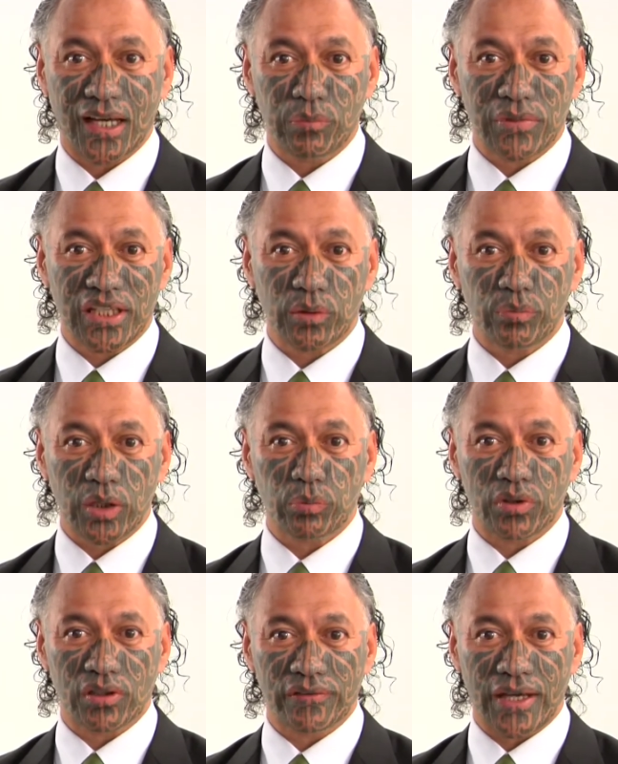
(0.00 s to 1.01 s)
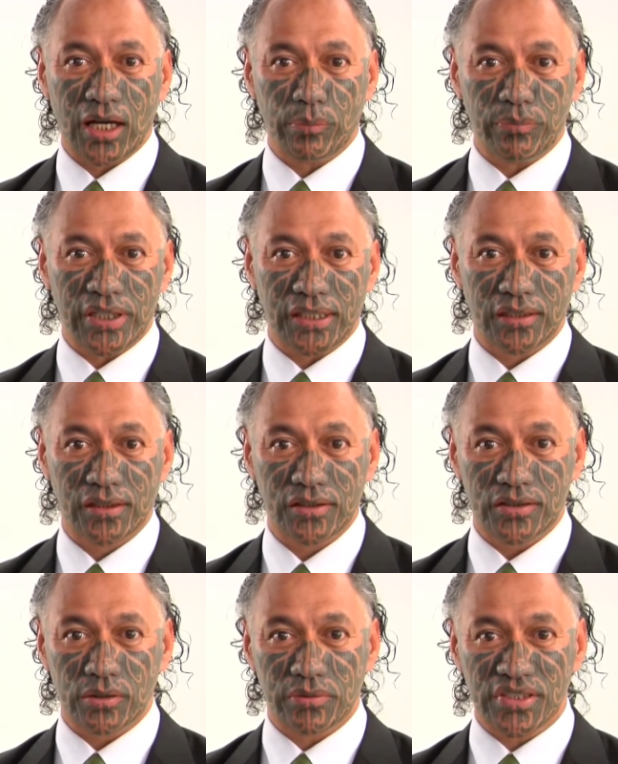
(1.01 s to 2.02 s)
And many people have helped me
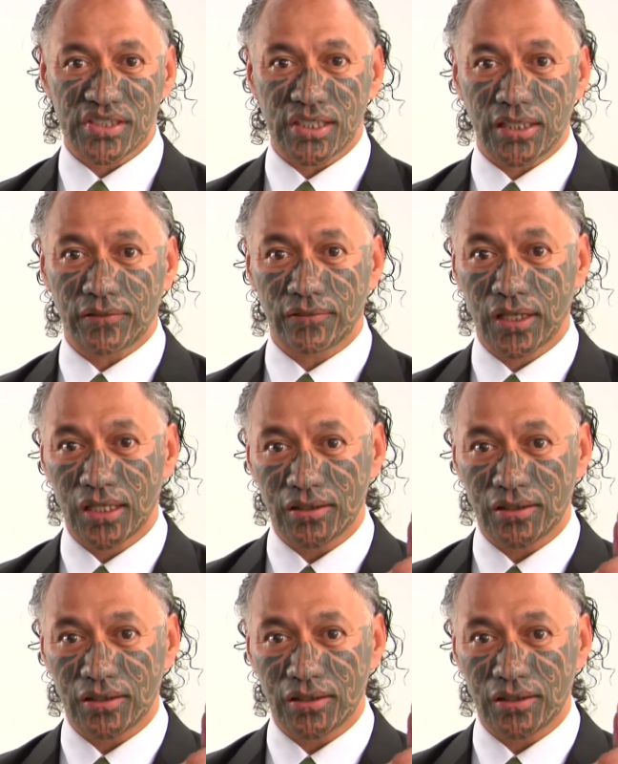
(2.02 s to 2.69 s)
to receive